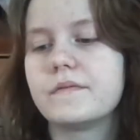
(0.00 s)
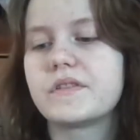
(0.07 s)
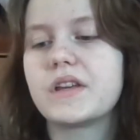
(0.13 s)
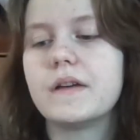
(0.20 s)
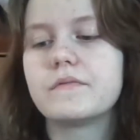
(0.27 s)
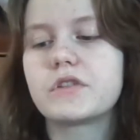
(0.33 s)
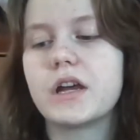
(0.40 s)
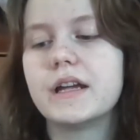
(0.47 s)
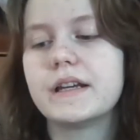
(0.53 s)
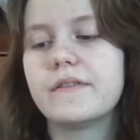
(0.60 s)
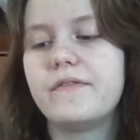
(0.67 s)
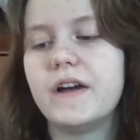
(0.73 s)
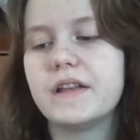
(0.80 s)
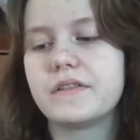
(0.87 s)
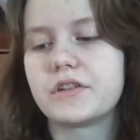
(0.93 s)
I'm trying to
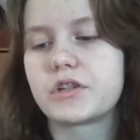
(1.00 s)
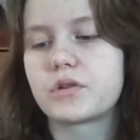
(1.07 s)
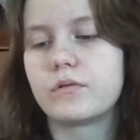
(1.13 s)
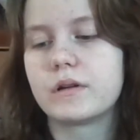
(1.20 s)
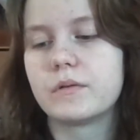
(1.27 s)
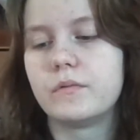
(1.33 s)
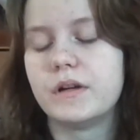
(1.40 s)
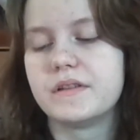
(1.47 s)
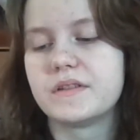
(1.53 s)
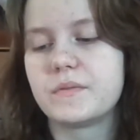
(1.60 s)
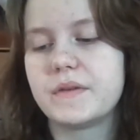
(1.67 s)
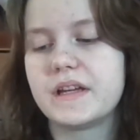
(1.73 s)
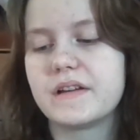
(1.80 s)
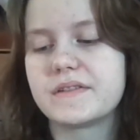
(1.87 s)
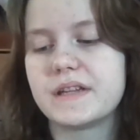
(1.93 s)
find the short ones
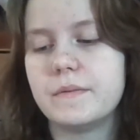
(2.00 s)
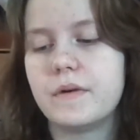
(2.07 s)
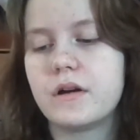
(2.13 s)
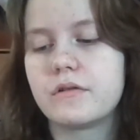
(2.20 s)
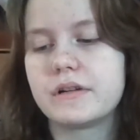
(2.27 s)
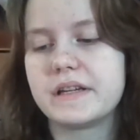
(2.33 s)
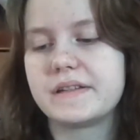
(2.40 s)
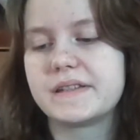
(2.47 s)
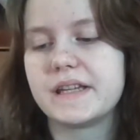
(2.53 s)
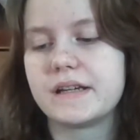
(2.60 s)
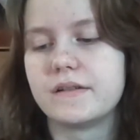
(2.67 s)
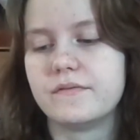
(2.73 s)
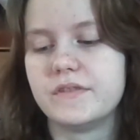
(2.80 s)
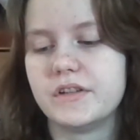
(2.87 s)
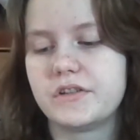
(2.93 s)
because I'm already
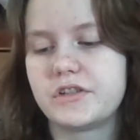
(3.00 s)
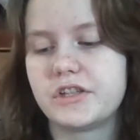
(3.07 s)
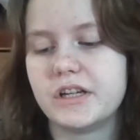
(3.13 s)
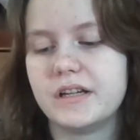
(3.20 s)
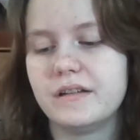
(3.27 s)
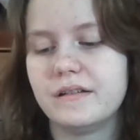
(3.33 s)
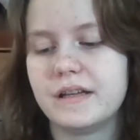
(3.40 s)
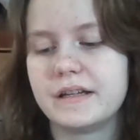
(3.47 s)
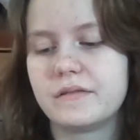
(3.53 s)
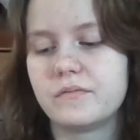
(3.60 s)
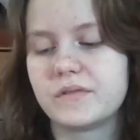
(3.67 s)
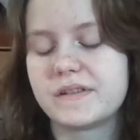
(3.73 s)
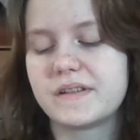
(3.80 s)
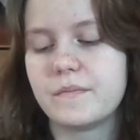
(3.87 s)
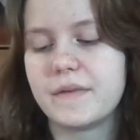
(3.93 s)
sick of this shit. Like,
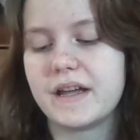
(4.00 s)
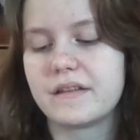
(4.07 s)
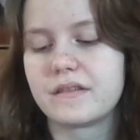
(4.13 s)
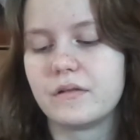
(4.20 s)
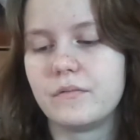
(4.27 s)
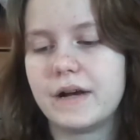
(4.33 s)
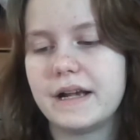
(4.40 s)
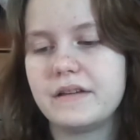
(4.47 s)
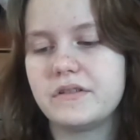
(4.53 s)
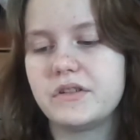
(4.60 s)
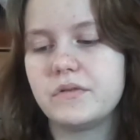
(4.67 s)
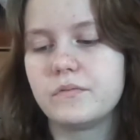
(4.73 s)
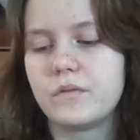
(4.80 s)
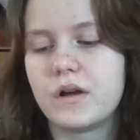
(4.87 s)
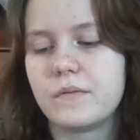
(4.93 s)
Samantha, why did
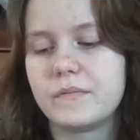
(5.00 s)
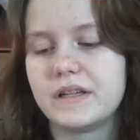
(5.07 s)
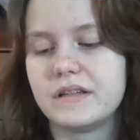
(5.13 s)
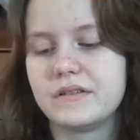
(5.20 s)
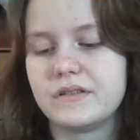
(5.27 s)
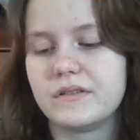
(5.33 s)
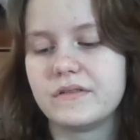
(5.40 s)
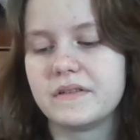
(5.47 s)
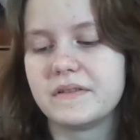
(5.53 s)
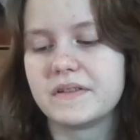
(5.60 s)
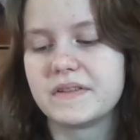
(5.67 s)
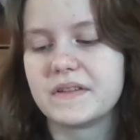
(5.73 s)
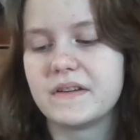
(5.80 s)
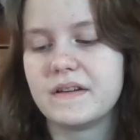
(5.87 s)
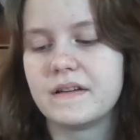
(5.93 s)
you want me to do this?